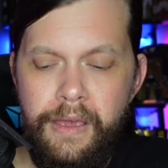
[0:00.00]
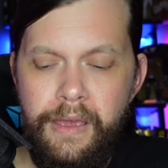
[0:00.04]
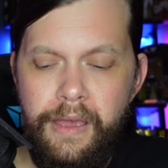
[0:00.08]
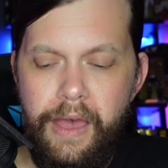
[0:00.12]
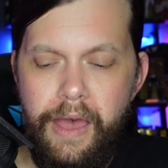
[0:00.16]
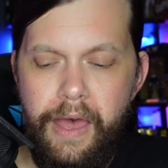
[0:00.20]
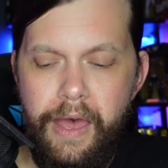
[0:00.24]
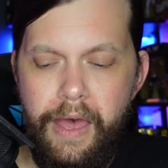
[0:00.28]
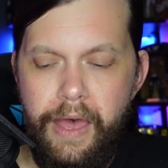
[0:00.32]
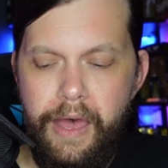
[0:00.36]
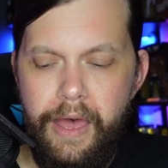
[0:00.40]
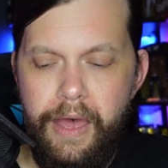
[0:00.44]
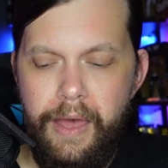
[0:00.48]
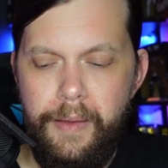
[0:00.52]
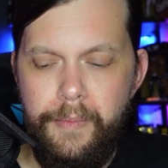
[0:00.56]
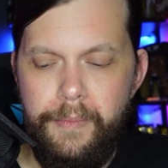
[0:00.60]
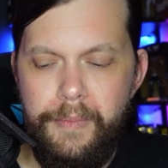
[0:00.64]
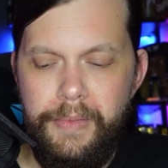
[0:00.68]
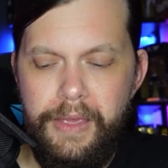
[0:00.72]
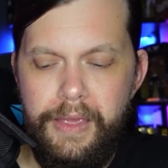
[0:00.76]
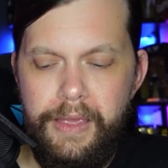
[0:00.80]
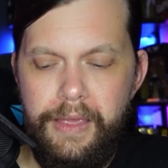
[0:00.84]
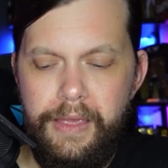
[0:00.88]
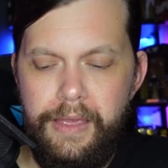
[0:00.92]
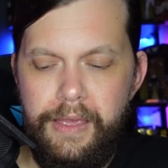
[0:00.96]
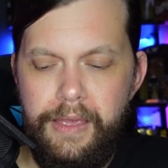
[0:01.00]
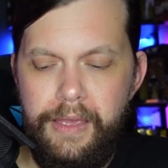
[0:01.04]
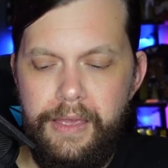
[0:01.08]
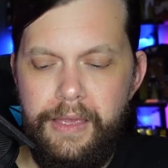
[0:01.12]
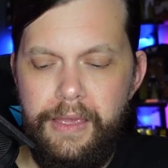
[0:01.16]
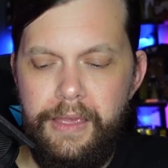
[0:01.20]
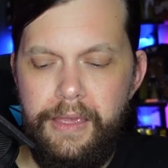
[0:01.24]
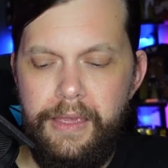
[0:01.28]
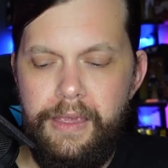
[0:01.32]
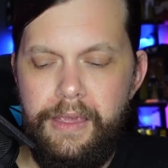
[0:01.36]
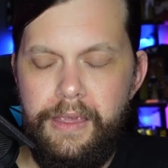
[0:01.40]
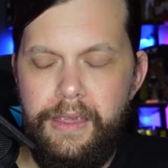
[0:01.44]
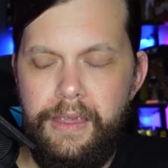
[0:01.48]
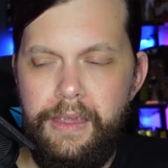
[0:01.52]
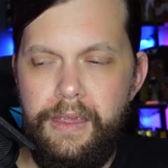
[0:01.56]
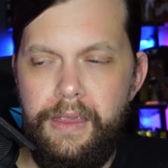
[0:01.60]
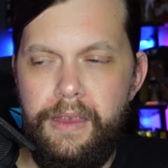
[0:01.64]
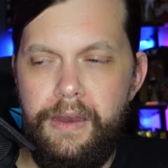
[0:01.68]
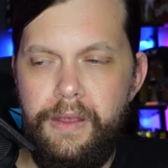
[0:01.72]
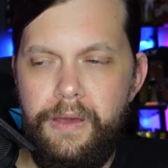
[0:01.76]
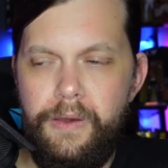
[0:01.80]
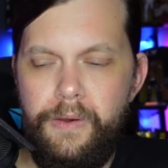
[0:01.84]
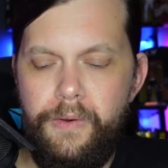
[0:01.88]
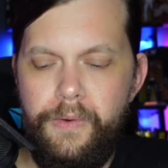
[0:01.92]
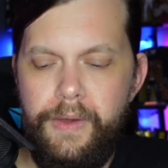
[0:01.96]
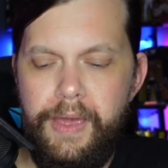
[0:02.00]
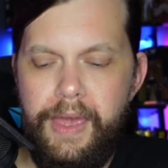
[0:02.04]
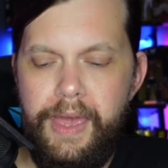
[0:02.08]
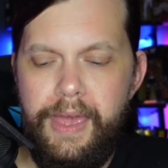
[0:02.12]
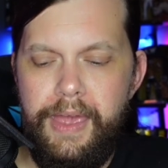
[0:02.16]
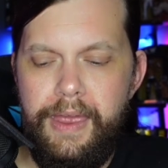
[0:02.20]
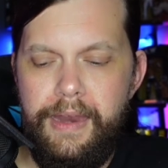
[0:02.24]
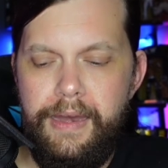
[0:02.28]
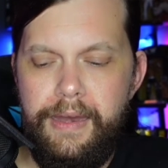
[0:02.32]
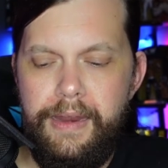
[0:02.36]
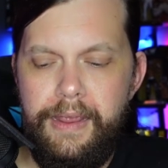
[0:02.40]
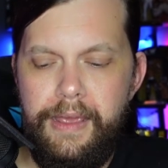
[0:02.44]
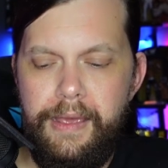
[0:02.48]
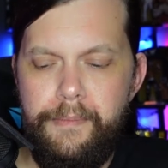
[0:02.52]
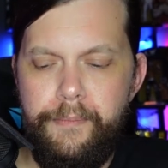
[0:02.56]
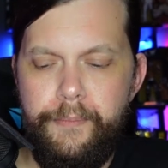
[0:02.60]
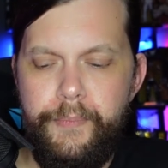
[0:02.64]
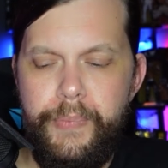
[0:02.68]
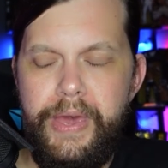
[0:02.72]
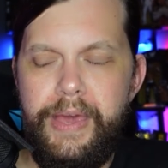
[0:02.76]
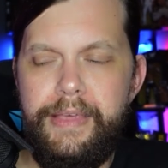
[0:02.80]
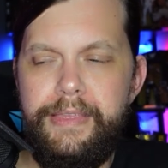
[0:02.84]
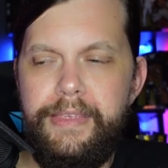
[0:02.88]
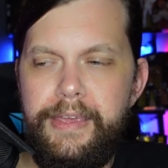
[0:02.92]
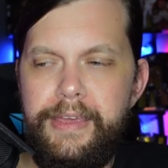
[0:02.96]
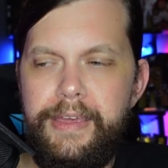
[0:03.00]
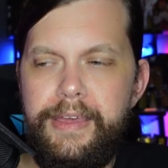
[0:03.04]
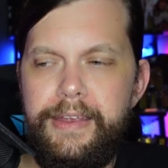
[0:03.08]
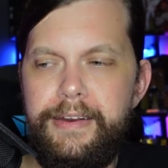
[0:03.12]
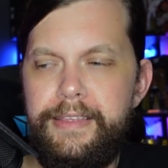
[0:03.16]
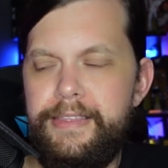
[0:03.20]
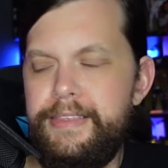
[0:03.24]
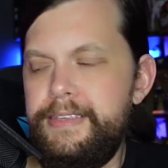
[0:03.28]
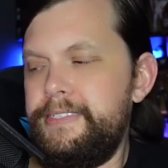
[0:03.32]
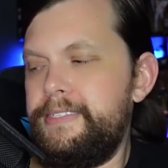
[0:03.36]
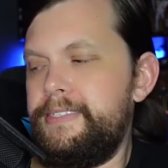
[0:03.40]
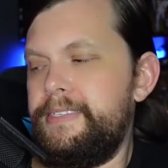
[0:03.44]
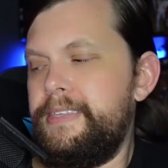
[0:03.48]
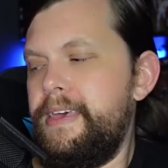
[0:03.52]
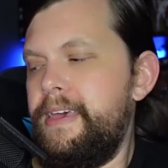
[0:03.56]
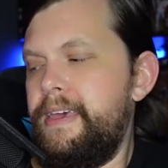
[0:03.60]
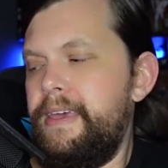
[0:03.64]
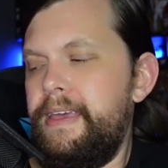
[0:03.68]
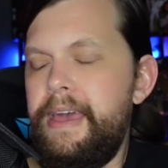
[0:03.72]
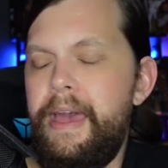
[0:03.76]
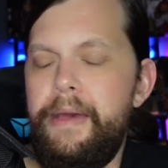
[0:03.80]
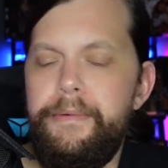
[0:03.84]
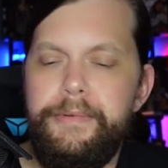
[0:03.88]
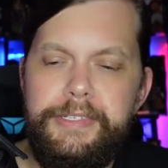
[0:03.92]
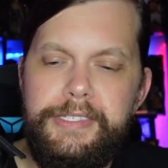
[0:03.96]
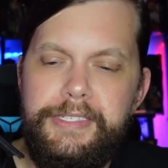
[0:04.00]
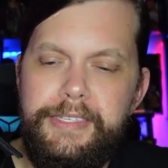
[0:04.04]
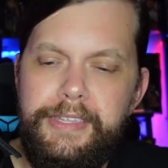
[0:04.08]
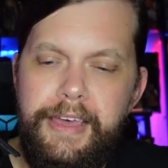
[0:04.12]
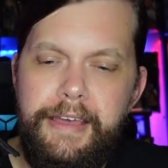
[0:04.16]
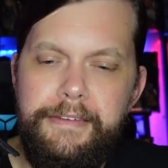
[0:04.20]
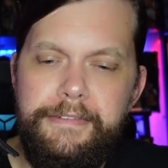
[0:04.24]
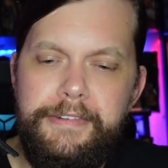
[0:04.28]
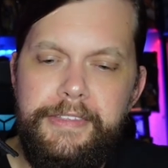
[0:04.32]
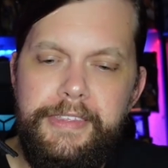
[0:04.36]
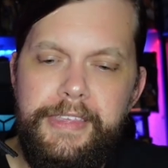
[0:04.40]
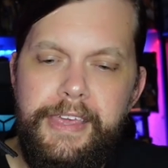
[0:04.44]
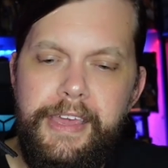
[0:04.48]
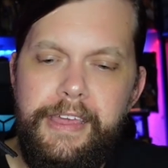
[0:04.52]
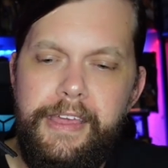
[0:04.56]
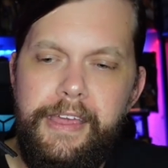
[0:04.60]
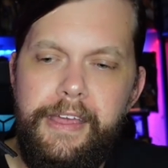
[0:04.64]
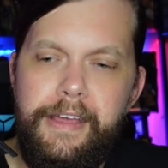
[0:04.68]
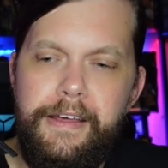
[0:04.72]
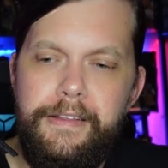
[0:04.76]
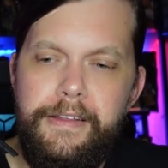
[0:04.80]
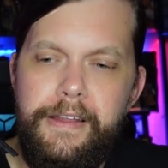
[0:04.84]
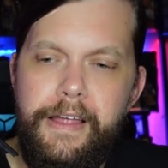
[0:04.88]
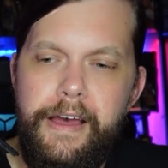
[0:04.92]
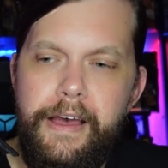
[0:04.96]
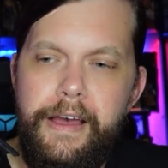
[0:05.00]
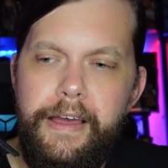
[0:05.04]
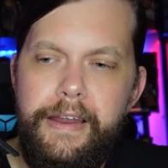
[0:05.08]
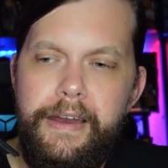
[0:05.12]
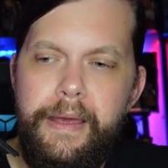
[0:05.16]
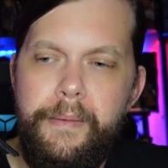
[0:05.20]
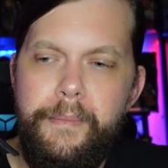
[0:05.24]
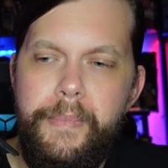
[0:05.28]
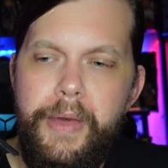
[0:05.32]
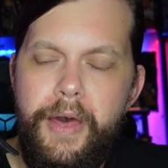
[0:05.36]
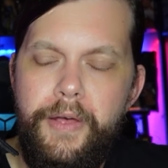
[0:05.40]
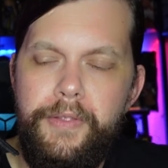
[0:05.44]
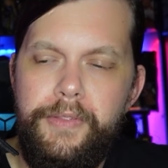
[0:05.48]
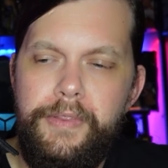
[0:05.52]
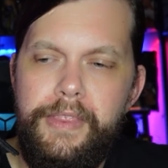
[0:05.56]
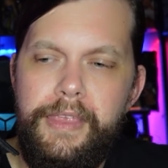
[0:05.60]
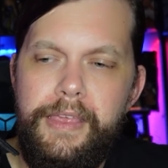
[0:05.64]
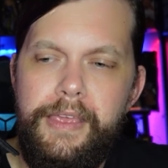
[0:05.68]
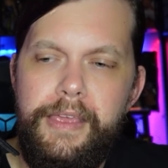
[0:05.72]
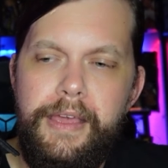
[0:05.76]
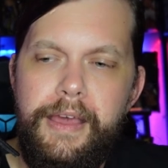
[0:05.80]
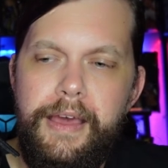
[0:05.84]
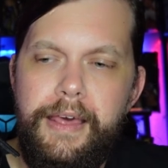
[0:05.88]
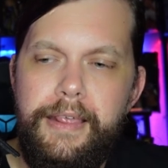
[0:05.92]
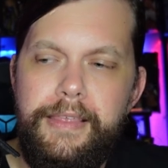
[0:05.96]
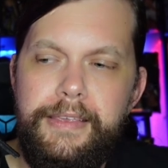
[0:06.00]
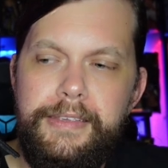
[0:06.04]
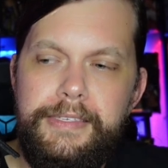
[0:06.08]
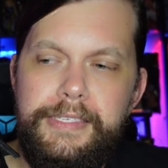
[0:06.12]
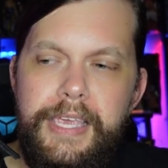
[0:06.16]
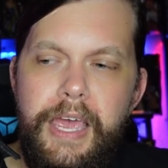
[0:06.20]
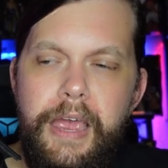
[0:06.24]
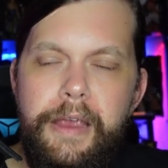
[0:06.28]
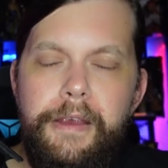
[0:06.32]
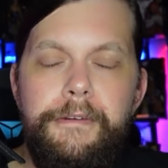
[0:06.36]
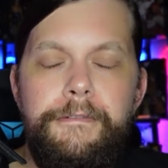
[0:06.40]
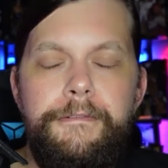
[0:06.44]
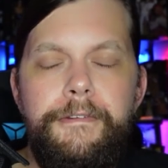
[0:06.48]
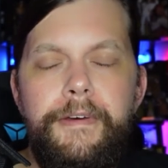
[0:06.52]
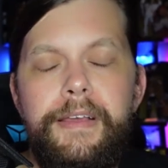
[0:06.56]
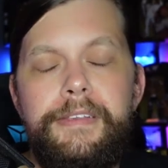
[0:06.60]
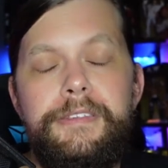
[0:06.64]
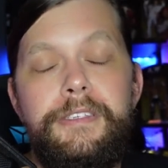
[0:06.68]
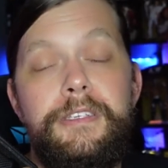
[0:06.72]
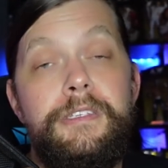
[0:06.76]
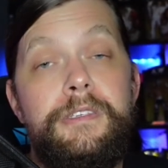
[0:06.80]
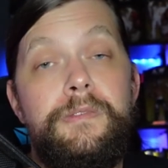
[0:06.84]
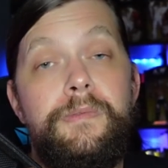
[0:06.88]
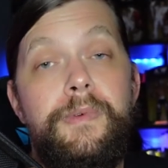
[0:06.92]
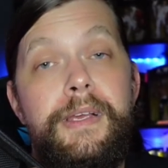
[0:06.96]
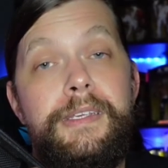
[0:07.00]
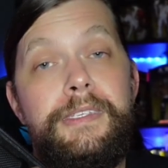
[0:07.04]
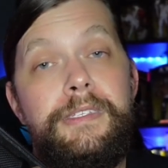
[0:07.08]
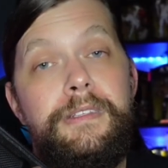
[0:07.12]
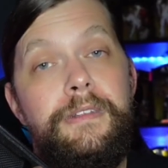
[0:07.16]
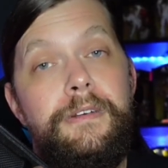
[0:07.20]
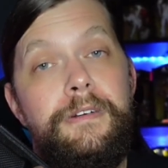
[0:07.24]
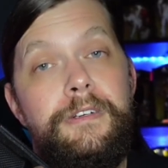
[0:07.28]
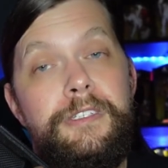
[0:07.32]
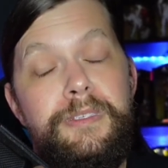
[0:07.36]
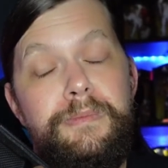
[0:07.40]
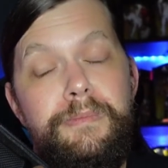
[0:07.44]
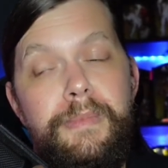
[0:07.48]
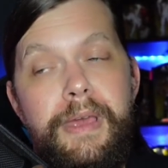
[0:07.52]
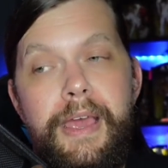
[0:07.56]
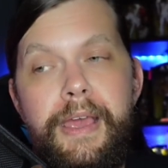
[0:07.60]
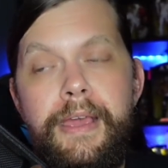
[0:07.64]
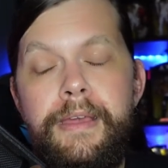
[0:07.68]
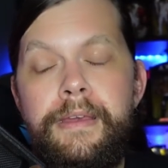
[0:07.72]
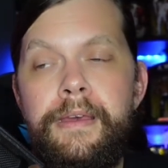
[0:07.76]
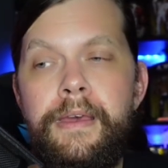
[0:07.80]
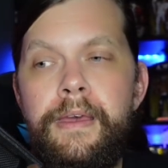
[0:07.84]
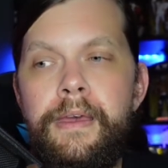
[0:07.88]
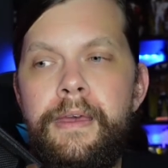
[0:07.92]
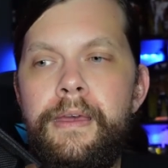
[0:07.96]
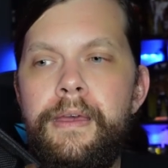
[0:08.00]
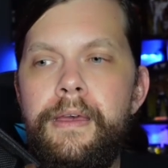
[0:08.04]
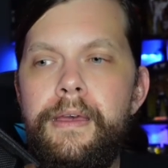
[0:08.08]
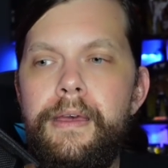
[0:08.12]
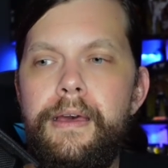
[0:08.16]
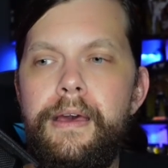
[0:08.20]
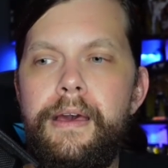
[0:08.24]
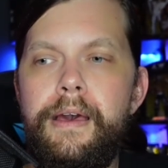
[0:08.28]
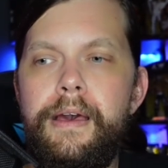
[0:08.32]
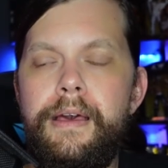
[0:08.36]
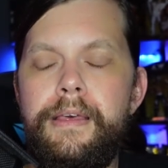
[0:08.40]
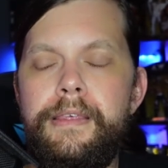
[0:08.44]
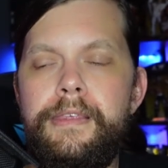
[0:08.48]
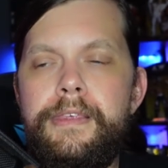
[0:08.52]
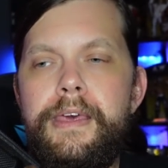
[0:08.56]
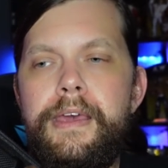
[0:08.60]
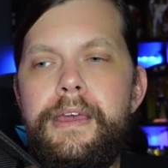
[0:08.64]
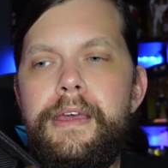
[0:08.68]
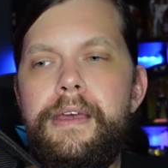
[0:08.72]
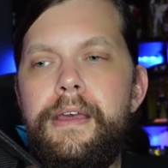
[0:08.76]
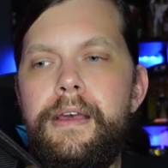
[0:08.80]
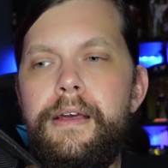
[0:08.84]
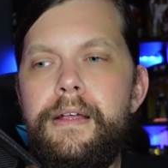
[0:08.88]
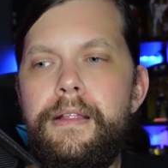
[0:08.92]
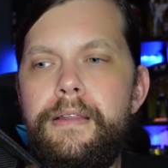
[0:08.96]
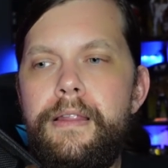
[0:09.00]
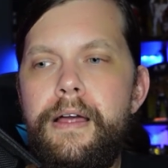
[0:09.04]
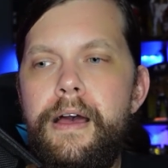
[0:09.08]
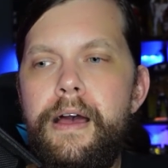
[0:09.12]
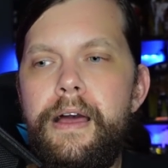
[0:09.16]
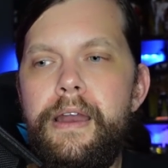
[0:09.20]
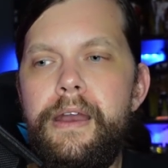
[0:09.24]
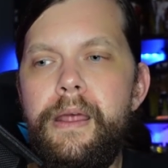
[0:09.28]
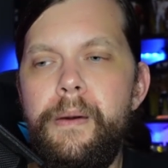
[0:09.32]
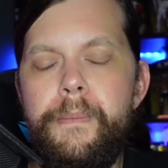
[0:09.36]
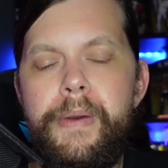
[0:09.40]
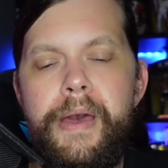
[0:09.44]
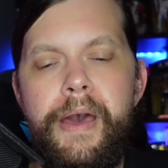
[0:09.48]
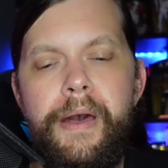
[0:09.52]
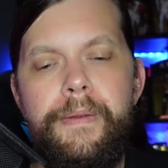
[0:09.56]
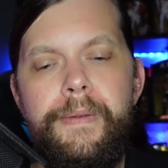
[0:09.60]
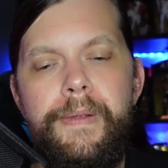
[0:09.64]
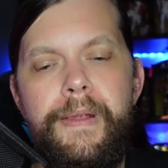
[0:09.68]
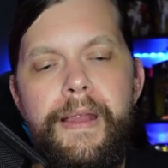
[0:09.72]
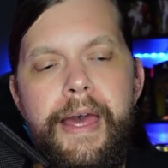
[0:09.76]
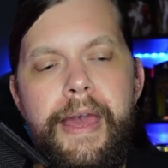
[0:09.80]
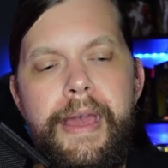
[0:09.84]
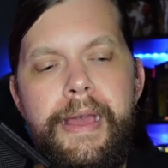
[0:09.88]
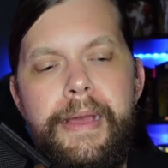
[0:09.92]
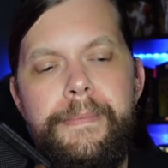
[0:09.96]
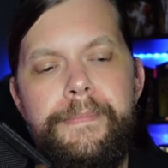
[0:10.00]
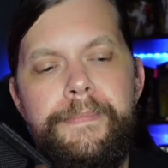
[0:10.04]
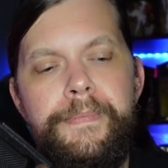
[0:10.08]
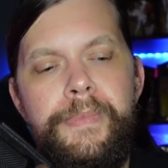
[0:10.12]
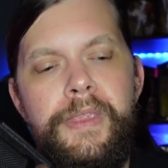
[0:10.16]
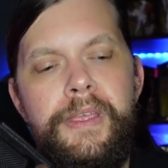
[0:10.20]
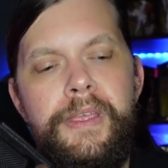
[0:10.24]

Um, you know, and by the end of this thing, I was left thinking a lot about the uh, the sacrifices wrestlers make, uh, thinking a lot about like